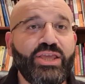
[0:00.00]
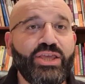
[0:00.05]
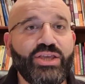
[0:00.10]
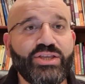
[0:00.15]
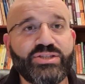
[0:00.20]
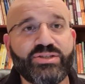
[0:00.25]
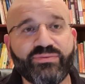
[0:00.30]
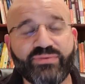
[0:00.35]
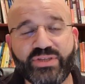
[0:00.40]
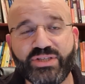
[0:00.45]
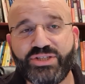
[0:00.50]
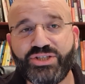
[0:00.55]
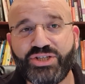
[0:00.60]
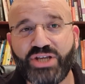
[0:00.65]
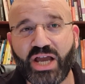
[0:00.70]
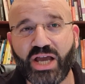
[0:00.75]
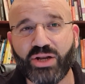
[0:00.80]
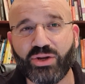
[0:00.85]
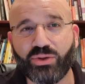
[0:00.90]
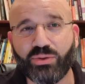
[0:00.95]
years of this
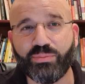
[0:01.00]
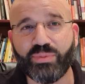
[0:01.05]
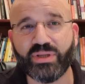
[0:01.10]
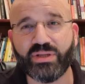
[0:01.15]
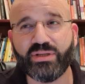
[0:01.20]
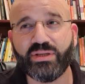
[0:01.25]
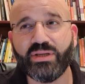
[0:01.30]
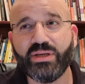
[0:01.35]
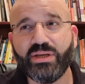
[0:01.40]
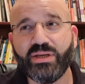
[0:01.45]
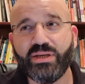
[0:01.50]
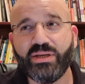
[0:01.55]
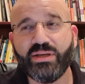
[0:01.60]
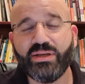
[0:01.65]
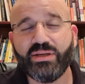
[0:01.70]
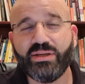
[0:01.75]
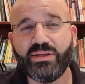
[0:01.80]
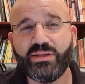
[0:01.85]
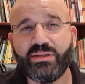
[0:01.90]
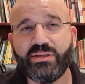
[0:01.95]
channel, but
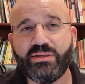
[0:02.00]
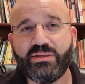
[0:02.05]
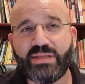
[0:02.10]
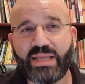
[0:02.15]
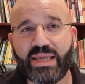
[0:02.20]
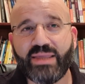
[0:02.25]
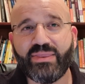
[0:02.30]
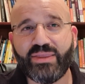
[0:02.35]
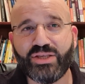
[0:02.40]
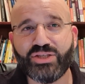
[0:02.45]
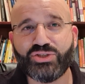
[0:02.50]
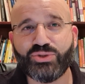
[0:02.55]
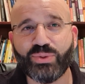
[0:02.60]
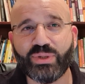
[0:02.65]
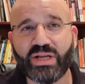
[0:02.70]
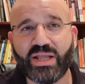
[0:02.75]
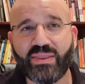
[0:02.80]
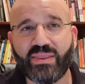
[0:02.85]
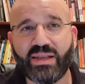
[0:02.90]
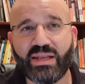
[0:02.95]
take things to
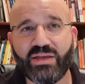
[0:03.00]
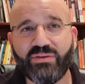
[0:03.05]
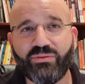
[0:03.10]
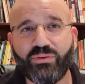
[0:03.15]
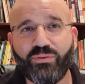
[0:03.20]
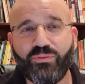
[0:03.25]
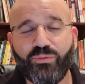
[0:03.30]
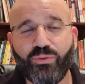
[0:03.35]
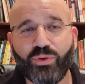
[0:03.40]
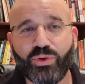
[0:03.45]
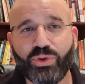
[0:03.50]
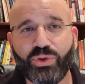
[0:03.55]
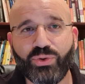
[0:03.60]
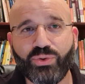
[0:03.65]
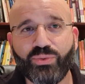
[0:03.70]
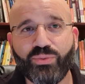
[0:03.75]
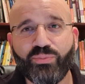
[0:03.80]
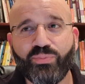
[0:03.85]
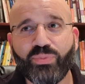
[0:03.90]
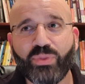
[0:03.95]
another level for
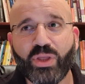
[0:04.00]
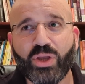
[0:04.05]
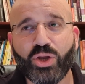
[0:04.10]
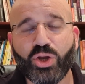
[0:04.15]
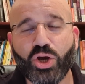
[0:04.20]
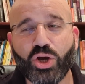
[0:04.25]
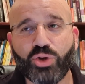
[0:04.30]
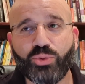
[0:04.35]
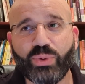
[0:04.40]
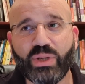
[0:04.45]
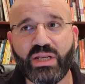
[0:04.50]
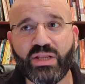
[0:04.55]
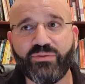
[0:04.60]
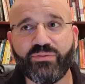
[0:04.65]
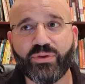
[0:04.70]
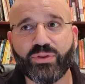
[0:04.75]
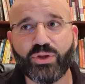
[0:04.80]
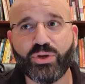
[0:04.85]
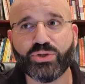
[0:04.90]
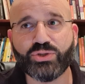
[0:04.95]
you, God willing,
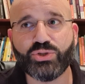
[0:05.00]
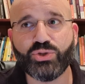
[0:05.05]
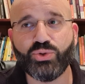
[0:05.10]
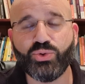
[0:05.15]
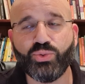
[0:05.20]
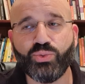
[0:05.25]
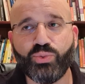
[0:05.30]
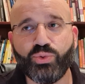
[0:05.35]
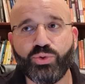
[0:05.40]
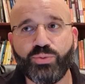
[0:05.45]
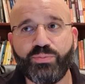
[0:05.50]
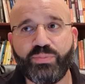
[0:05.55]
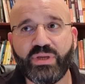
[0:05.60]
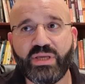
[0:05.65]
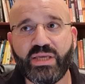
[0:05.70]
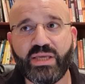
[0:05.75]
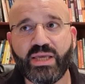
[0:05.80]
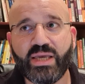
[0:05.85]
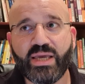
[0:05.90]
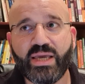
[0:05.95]
for those who would
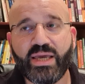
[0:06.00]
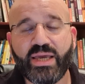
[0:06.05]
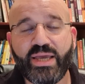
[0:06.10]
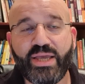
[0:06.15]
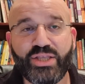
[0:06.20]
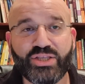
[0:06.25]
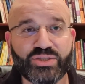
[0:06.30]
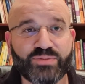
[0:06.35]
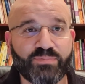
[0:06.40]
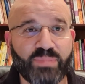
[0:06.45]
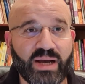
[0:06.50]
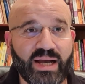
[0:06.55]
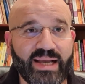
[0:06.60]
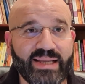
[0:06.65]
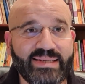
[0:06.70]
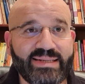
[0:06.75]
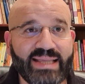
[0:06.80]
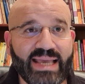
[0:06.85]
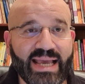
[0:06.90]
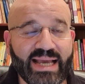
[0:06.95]
be
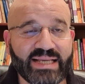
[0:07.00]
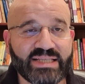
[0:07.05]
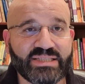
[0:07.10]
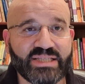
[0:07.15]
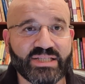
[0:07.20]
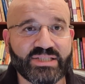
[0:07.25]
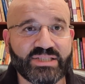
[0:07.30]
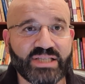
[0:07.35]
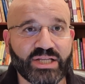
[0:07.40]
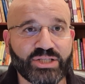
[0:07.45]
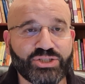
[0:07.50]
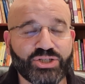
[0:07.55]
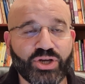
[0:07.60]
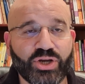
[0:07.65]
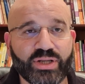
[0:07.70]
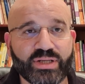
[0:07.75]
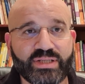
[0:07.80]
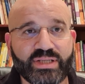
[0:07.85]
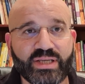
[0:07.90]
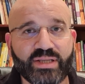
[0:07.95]
inspired to access such
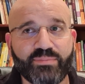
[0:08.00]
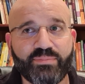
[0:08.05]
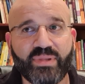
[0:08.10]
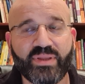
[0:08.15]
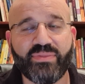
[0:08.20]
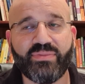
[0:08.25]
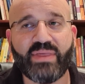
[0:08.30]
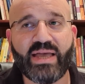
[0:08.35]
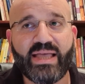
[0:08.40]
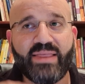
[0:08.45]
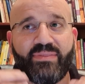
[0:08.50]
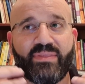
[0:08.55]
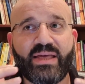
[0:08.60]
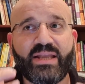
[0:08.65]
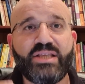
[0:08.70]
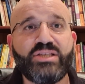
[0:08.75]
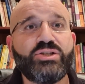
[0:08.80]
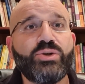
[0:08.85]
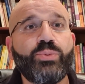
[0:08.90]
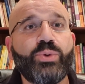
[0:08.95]
content. But that
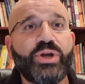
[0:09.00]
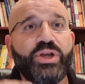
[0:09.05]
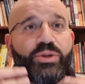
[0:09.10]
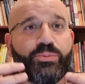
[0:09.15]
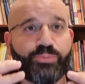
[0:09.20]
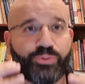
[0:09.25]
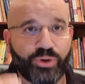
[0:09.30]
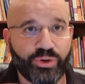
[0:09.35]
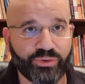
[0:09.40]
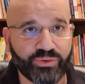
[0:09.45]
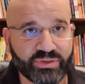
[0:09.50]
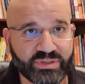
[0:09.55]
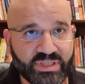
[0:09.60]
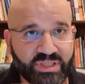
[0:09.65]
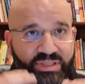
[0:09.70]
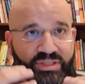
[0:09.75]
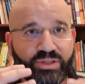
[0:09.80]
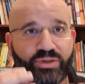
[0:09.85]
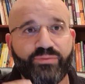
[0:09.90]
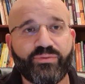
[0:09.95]
is a work in progress.
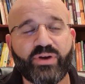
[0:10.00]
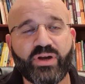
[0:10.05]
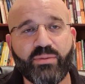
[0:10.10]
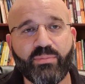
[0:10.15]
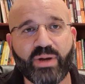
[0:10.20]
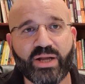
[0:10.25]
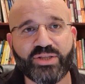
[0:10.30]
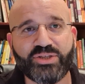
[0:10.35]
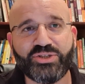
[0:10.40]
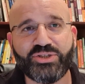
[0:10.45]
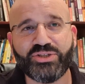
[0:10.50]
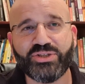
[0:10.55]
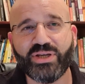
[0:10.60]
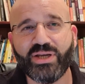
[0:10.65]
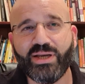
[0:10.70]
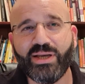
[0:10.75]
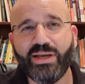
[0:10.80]
That's still very much